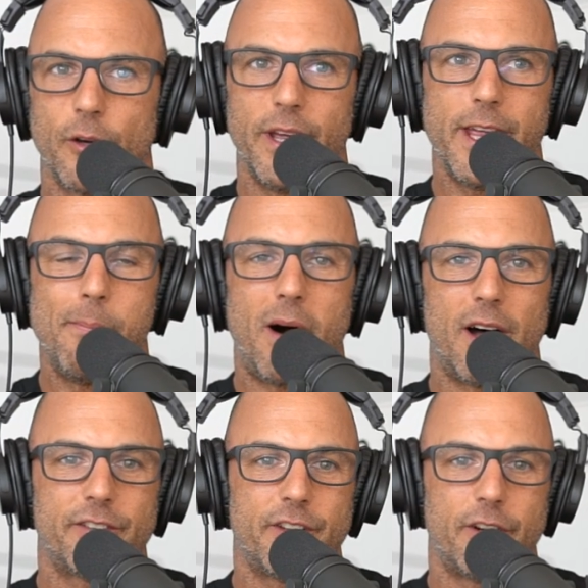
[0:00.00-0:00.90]
So, Ink
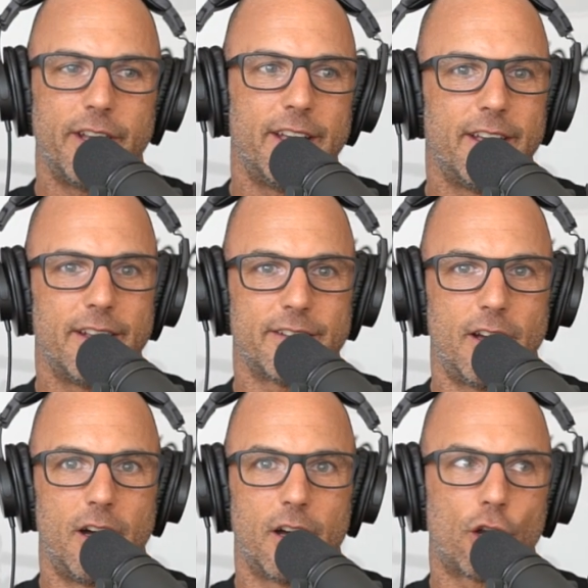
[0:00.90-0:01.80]
Monster is
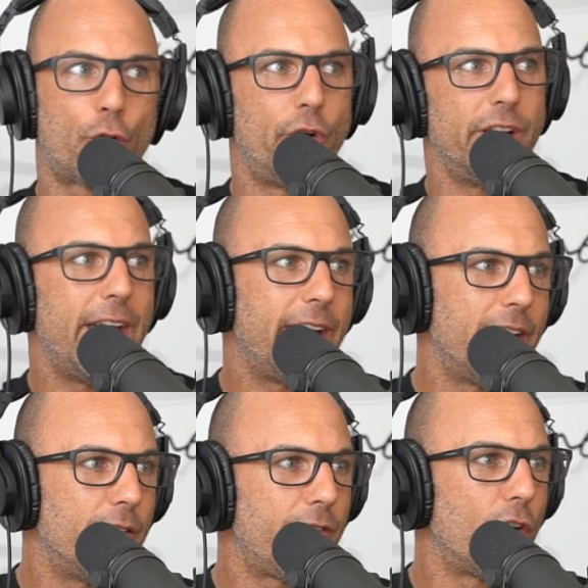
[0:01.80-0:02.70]
a
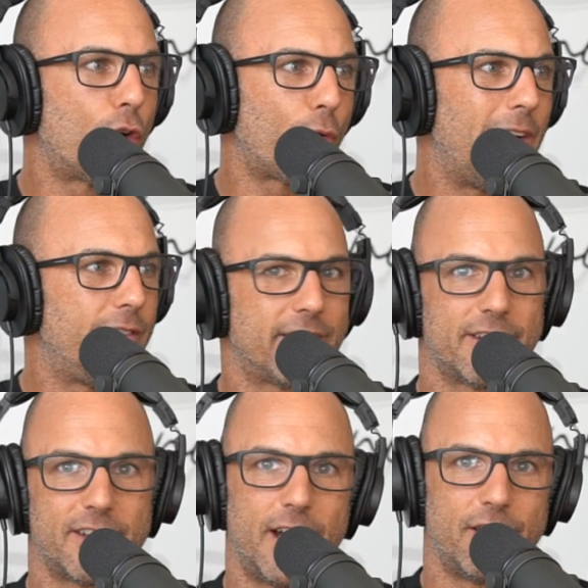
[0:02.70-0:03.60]
creative graphic
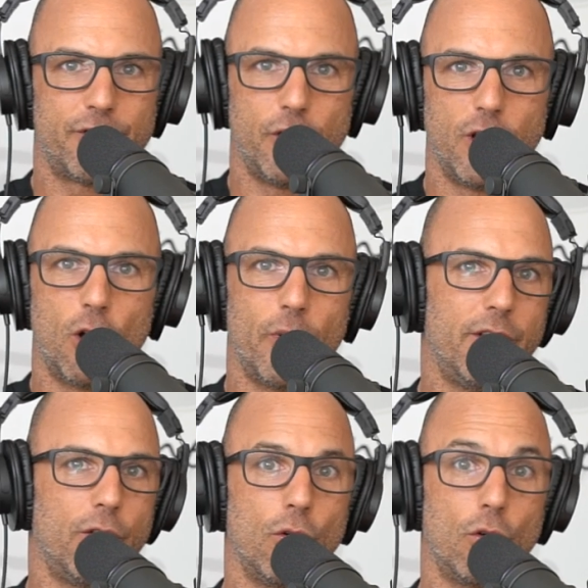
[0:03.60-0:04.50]
design studio.
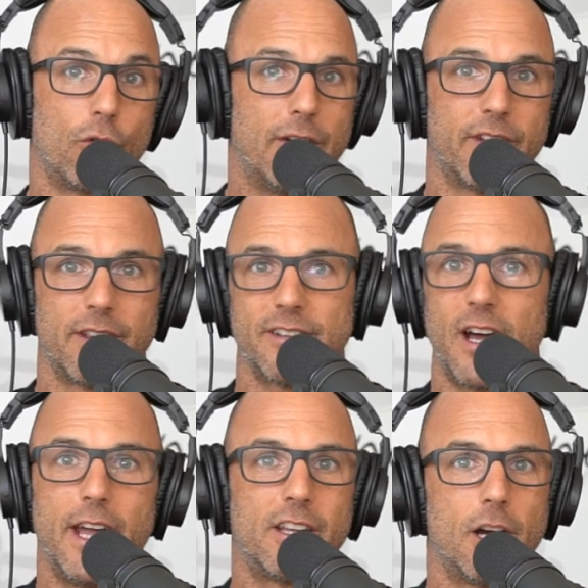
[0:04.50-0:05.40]
We do graphic
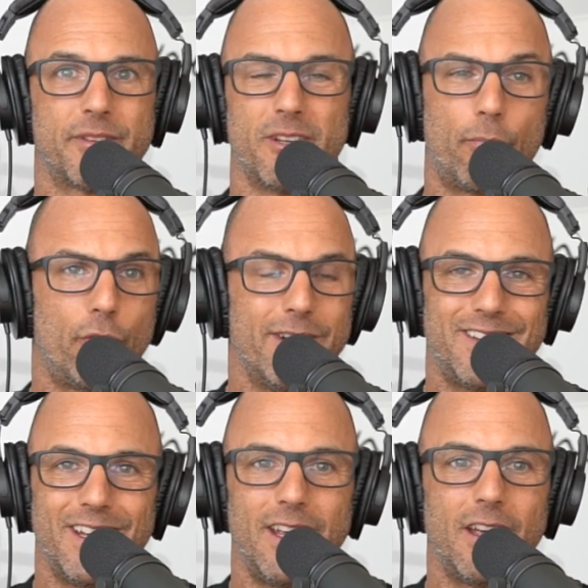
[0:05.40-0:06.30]
design, custom
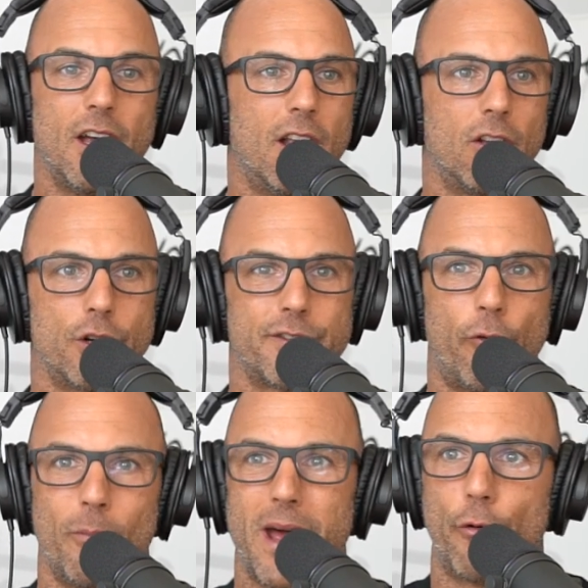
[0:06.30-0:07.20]
printing, large
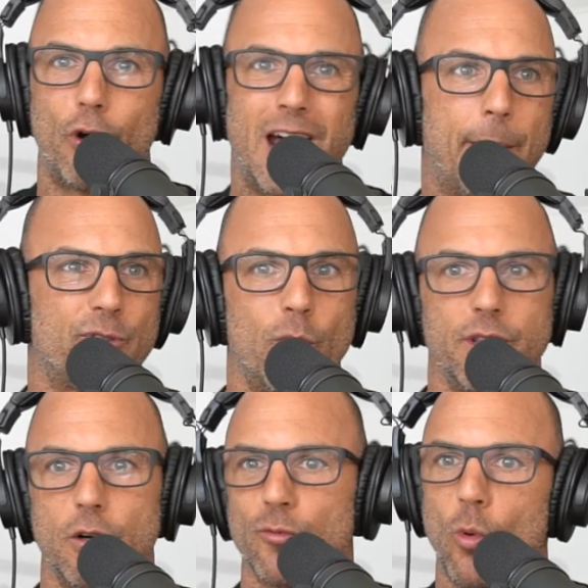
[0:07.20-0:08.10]
format wraps,
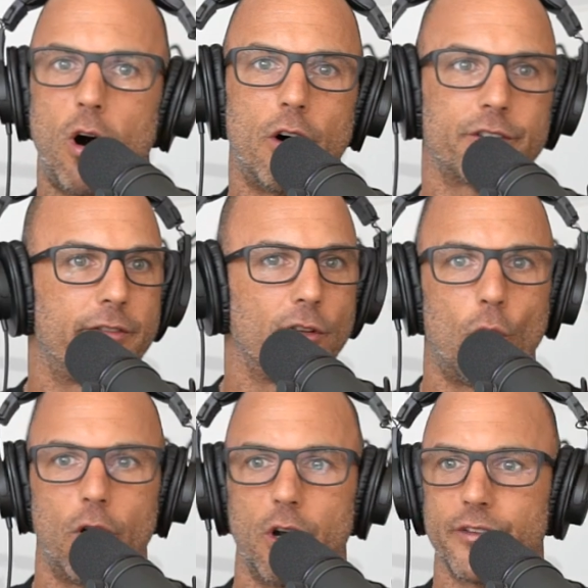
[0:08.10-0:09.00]
windows, walls,
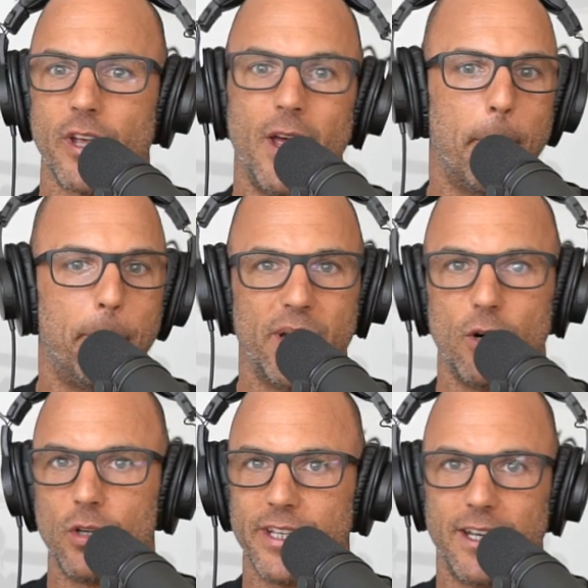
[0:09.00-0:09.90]
floors,
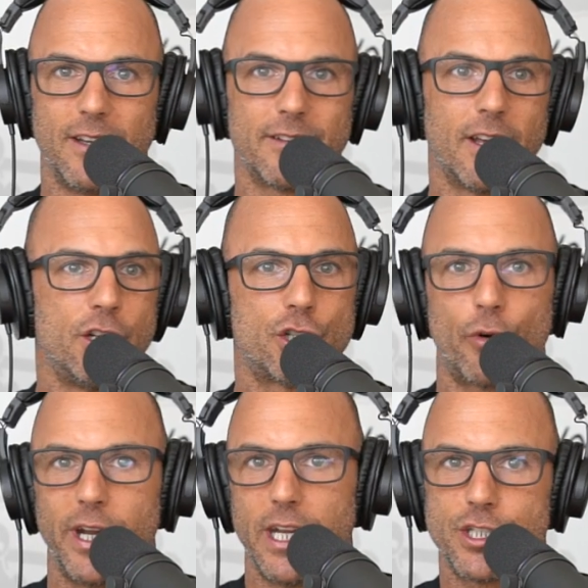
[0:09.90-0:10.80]
buildings,
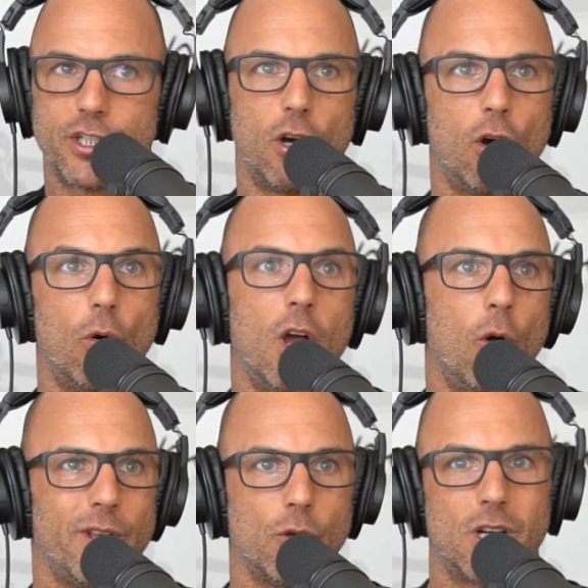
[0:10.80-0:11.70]
trade show.
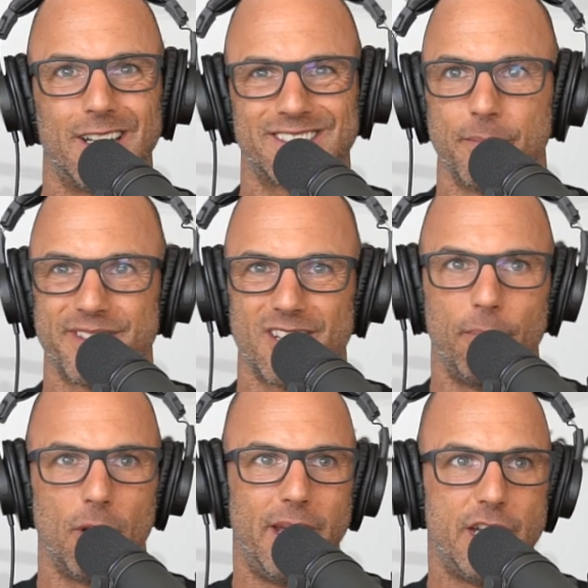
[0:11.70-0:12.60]
We do custom
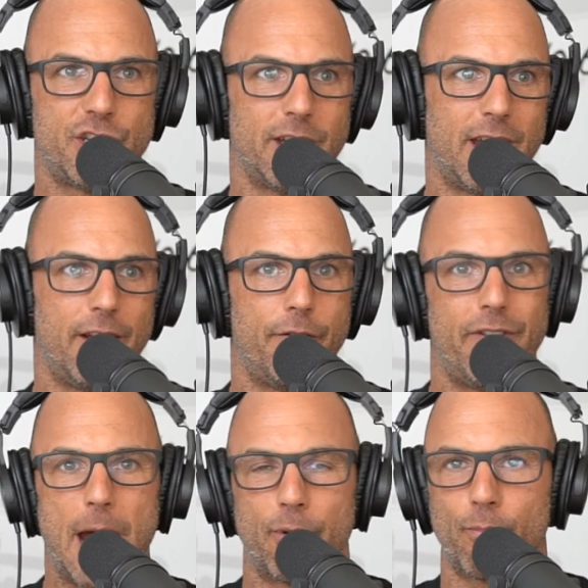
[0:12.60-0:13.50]
sublimation and
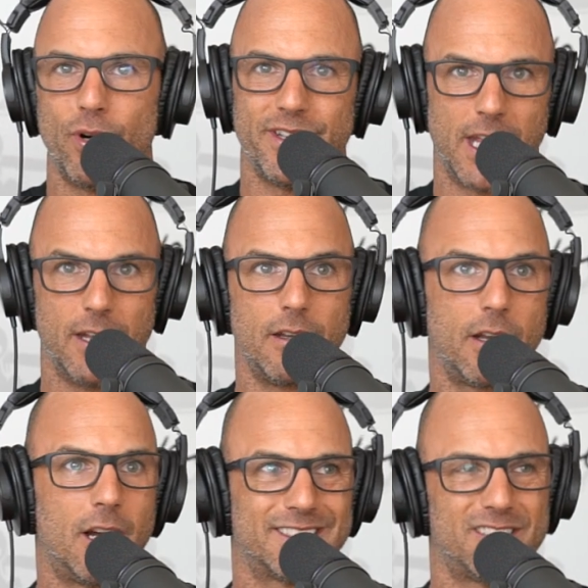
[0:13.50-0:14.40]
fabric printing and
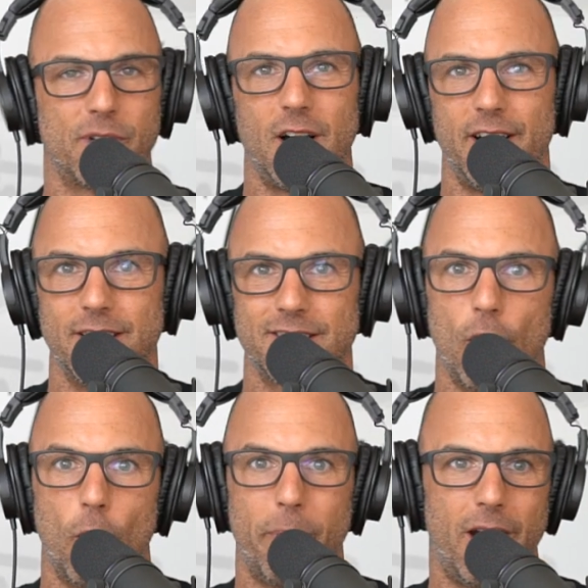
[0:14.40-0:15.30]
custom cut and
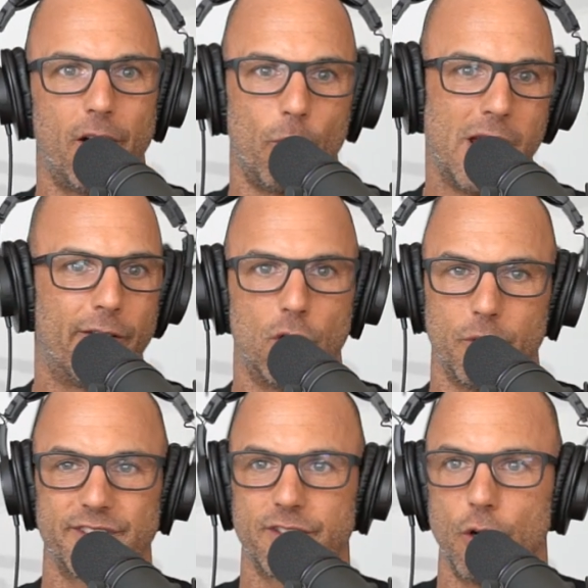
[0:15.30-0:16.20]
sew apparel. We have our
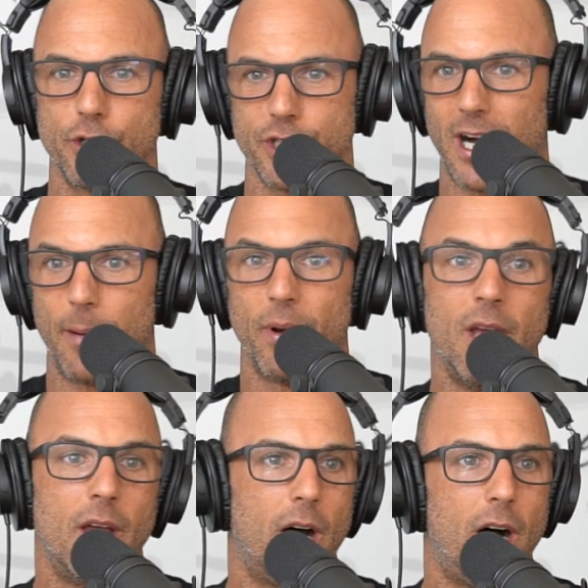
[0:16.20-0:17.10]
own sew shop.
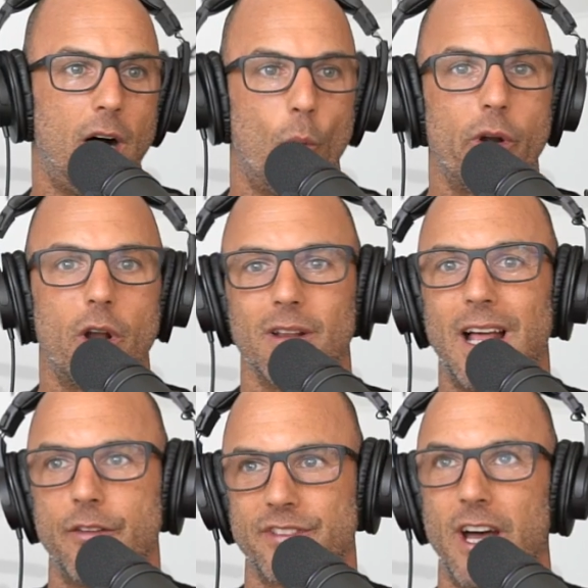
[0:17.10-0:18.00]
Uh, we're a
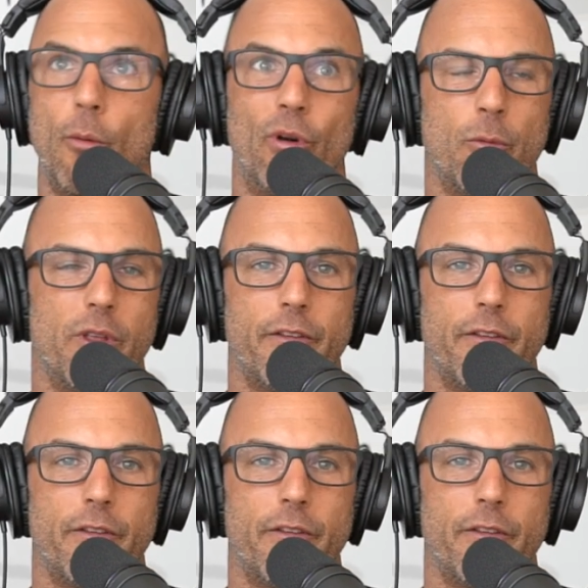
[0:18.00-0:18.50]
lifestyle brand.